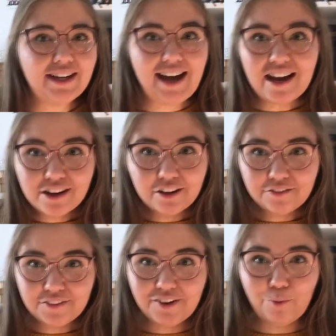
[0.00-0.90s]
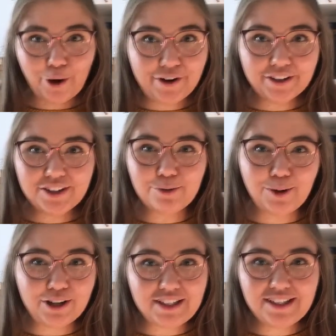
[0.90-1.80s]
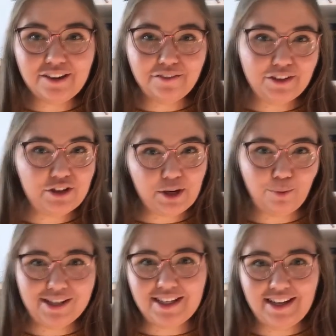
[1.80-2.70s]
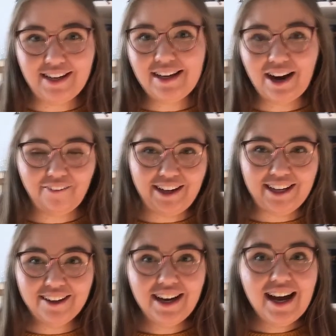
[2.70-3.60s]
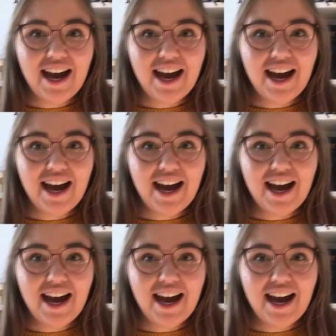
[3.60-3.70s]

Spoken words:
kind of work towards your future wizarding career,